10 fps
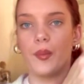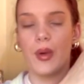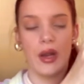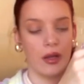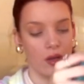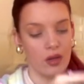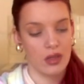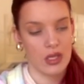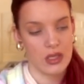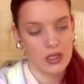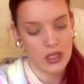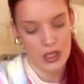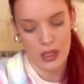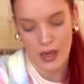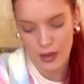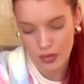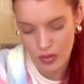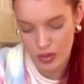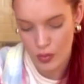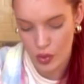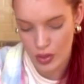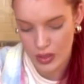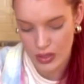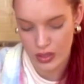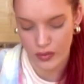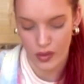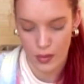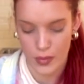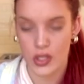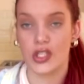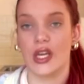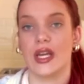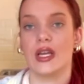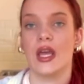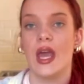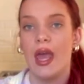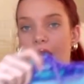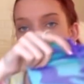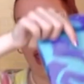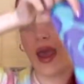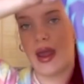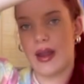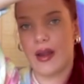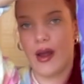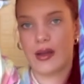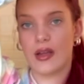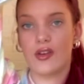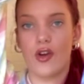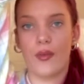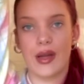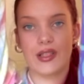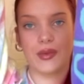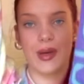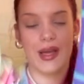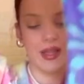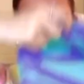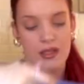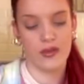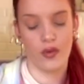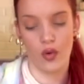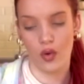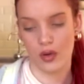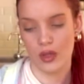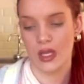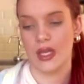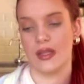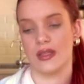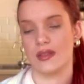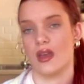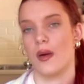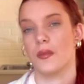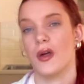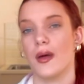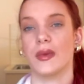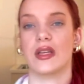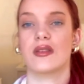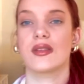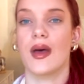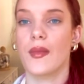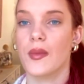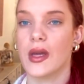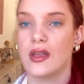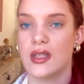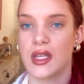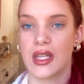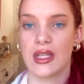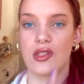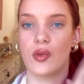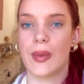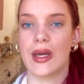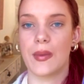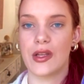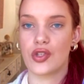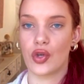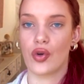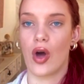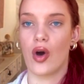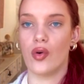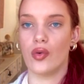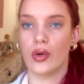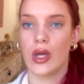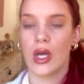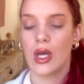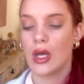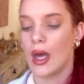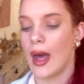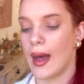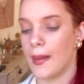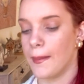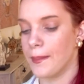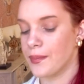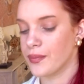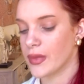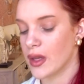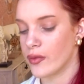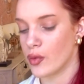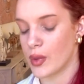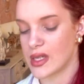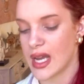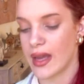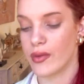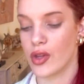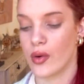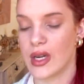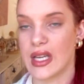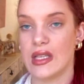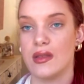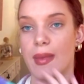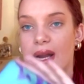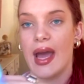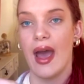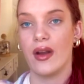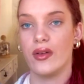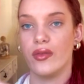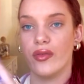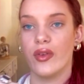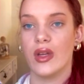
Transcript: and I got this in an extra small and this is from Shein and I cannot wait to wear this for this upcoming summer because I think this would be a bit too cold um, for winter even though it is made out of